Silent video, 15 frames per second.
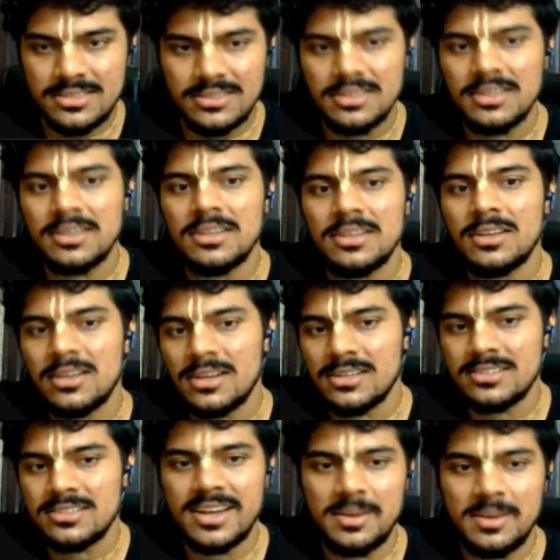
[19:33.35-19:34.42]
it's
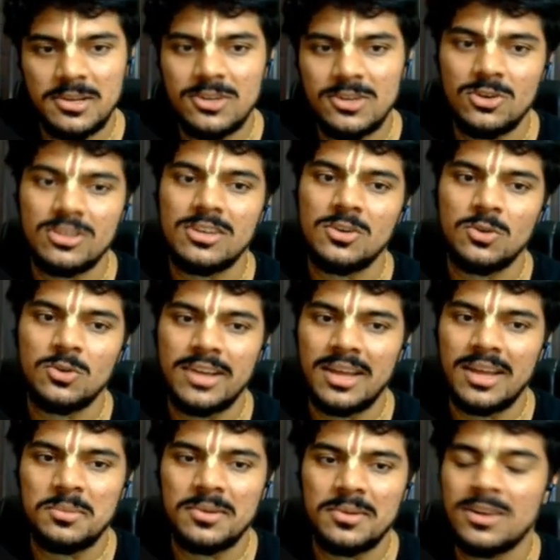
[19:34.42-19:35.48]
the cluster IP or the
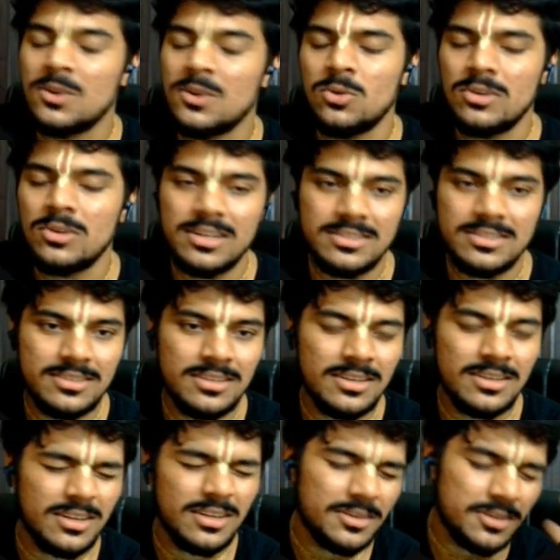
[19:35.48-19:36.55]
node IP and node
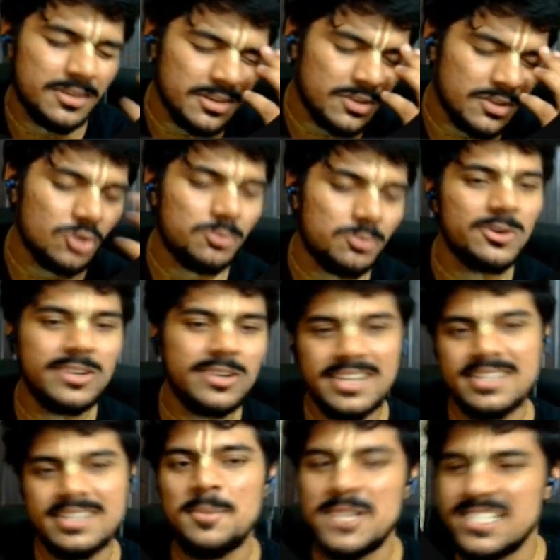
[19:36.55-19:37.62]
plus node
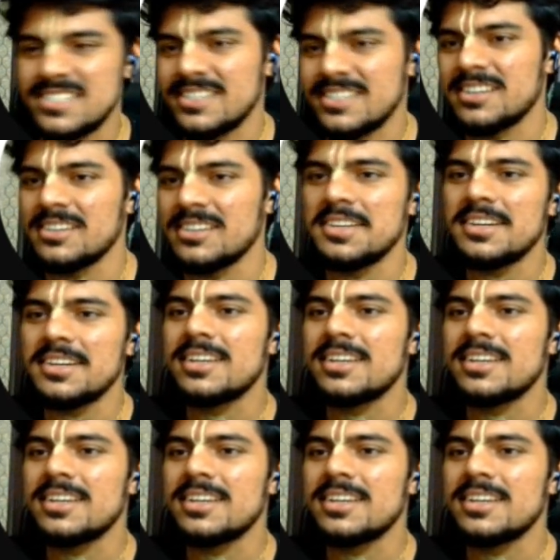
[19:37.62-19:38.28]
port, as I mentioned